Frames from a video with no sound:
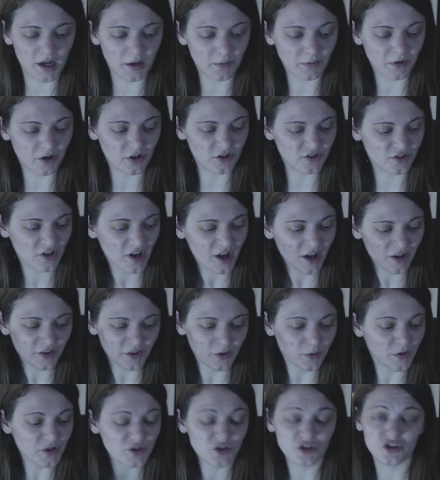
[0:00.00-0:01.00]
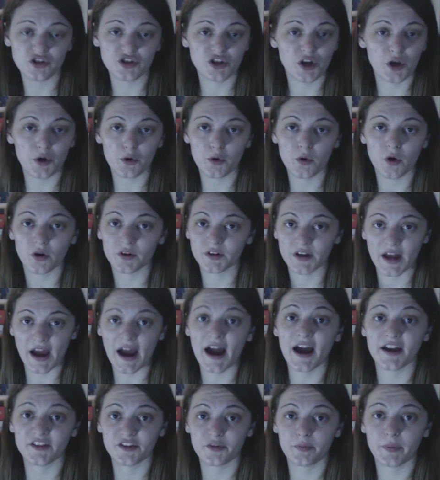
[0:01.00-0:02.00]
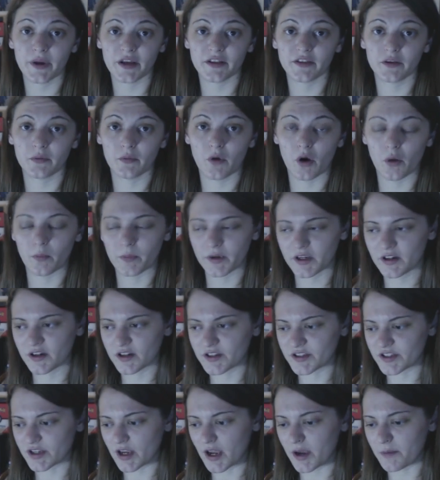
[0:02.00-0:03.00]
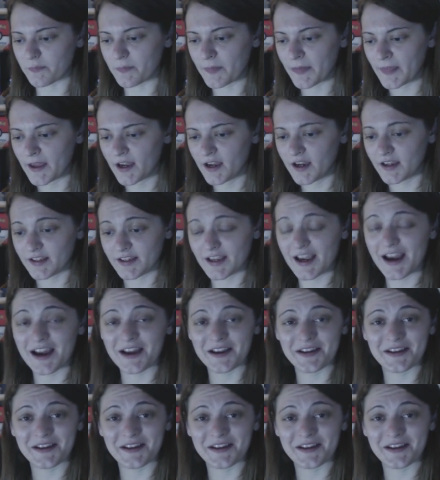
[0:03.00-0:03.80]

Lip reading: because they were just too good and I had to pick them up because, yeah,